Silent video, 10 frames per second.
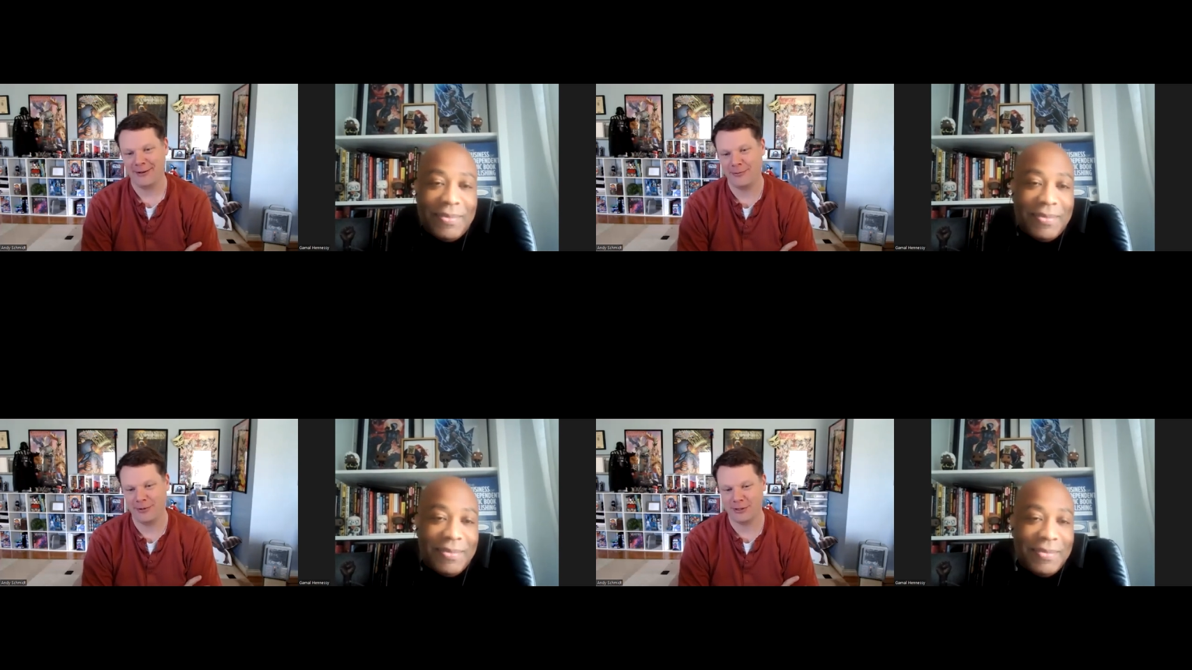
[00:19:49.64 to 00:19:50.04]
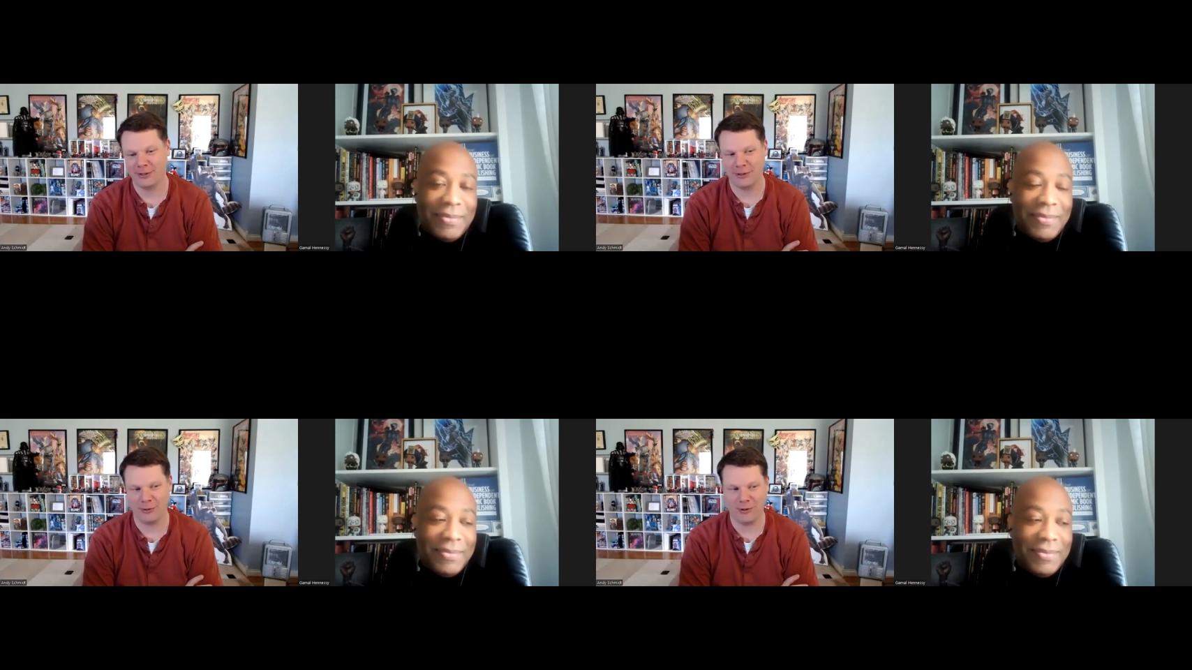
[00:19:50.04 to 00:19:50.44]

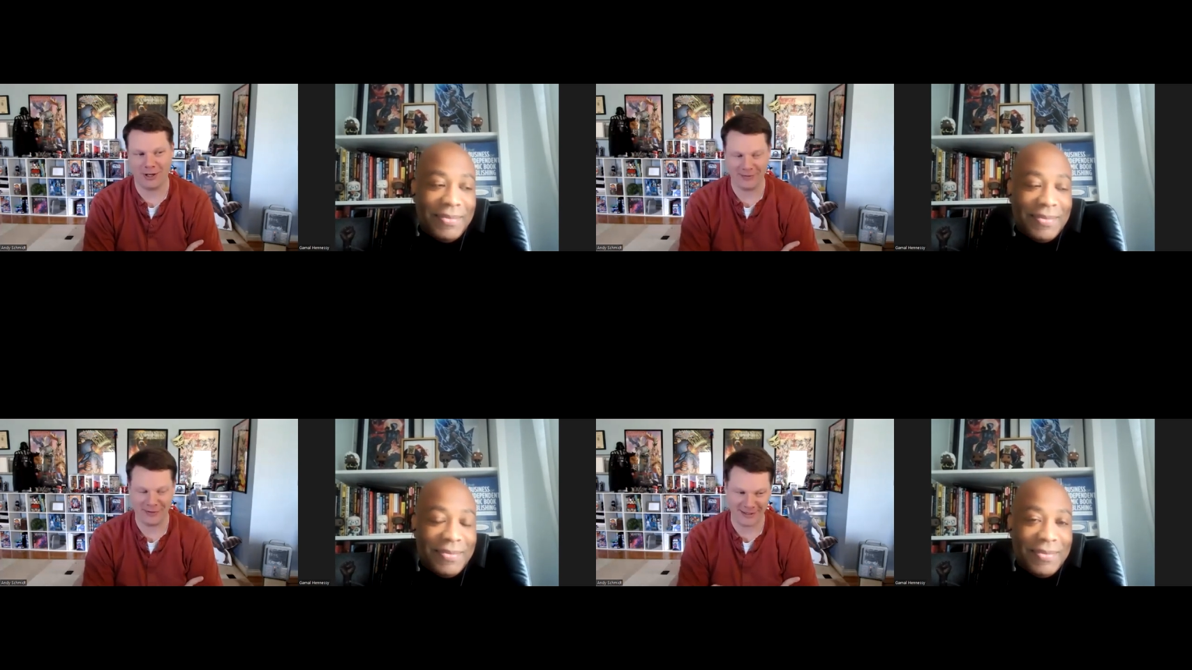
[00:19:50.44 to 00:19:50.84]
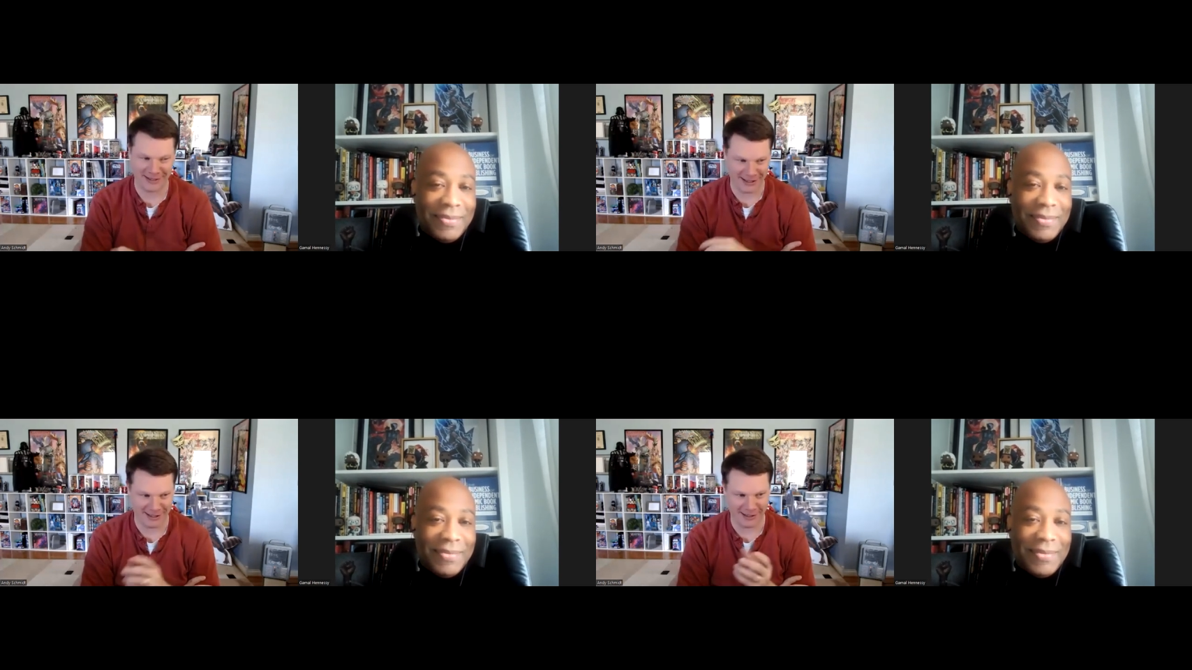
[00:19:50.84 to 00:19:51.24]
Speaker 1: which you will often
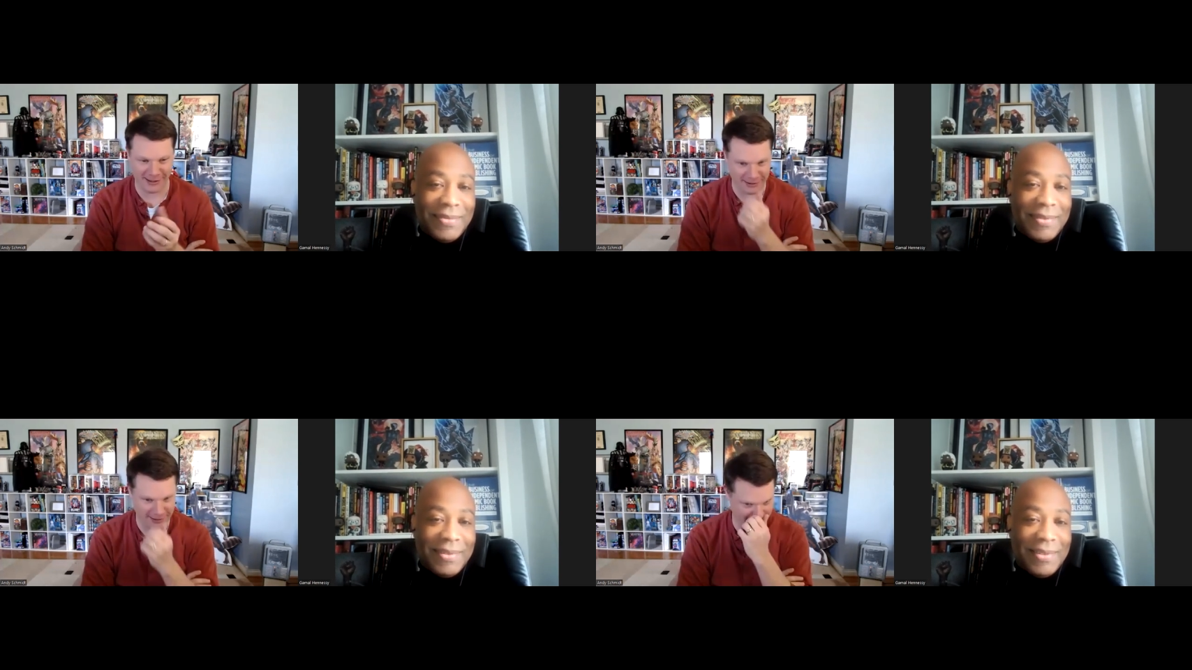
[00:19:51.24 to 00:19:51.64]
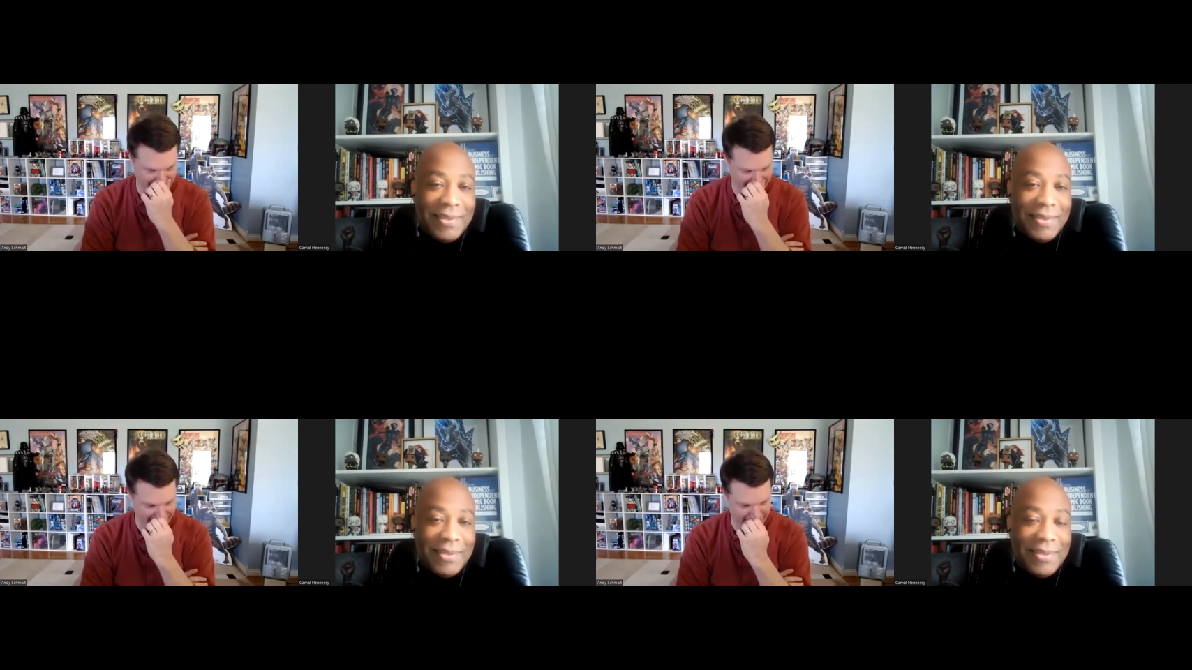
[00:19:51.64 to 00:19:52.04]
see
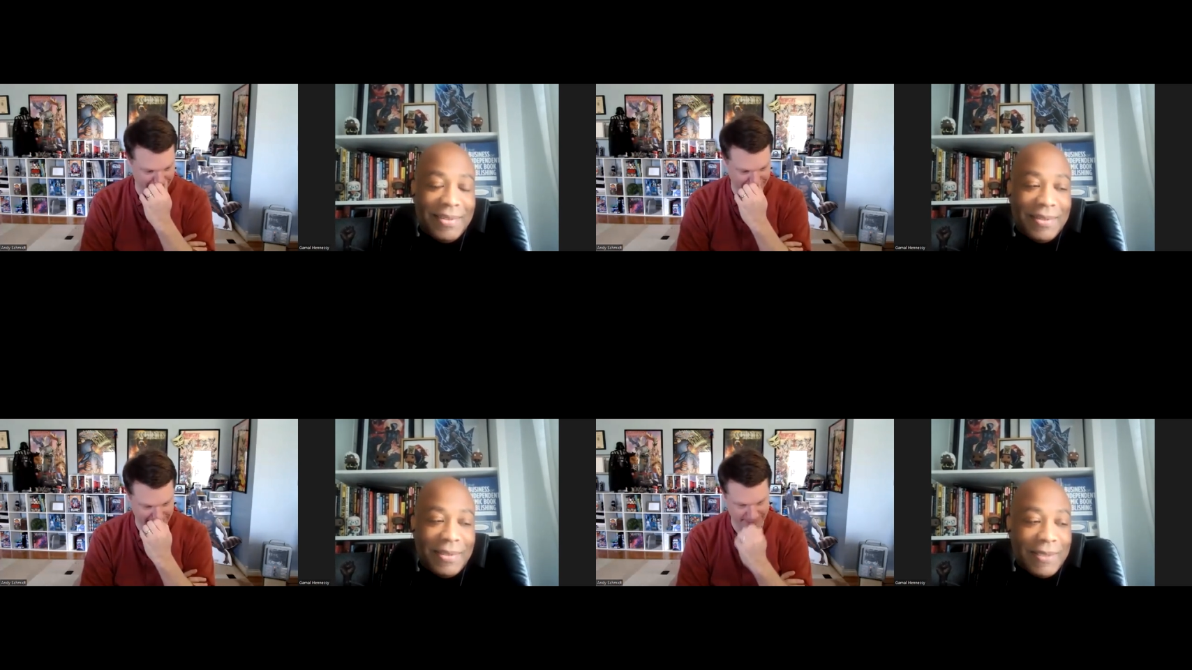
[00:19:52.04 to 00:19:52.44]
um,